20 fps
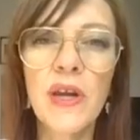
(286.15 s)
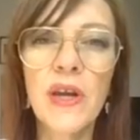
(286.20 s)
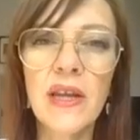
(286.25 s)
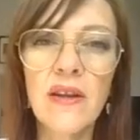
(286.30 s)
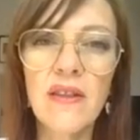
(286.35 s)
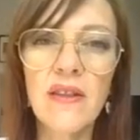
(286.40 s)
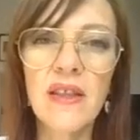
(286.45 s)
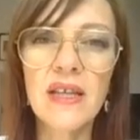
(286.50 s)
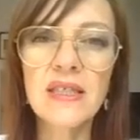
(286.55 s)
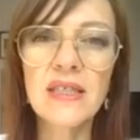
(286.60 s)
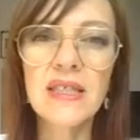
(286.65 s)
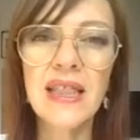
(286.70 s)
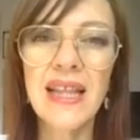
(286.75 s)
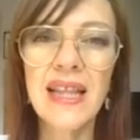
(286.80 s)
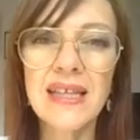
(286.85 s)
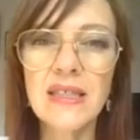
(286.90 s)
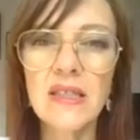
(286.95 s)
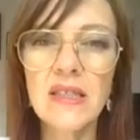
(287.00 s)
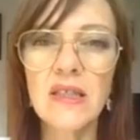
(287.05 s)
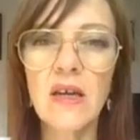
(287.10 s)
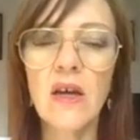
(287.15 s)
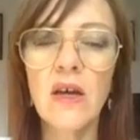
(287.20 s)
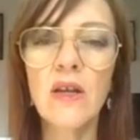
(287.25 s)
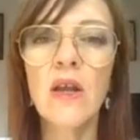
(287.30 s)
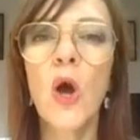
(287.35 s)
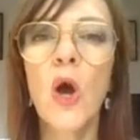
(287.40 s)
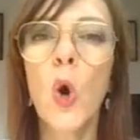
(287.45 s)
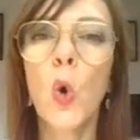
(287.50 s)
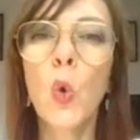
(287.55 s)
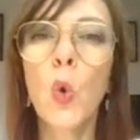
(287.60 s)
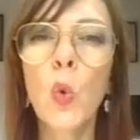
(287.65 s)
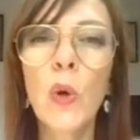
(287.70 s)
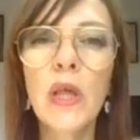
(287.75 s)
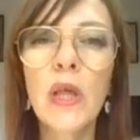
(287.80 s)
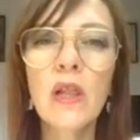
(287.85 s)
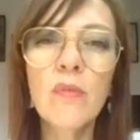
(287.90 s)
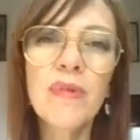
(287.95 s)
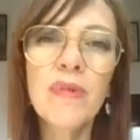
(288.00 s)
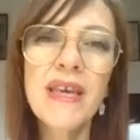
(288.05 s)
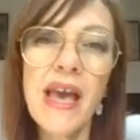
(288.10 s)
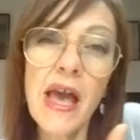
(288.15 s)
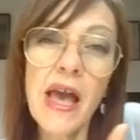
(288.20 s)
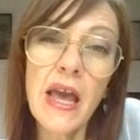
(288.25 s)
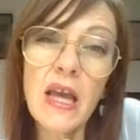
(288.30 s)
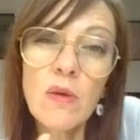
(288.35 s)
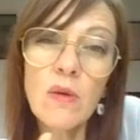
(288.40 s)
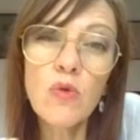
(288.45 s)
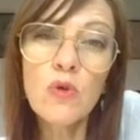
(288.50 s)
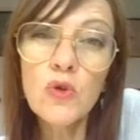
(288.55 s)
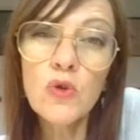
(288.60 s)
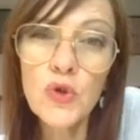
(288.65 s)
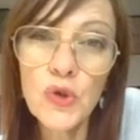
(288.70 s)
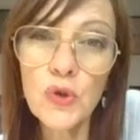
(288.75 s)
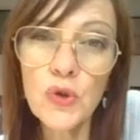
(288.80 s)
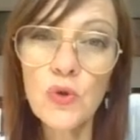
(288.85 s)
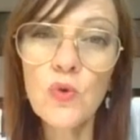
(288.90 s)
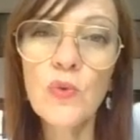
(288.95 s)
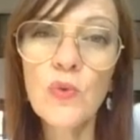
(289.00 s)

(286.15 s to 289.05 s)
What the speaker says: in this lesson, we'll be able to,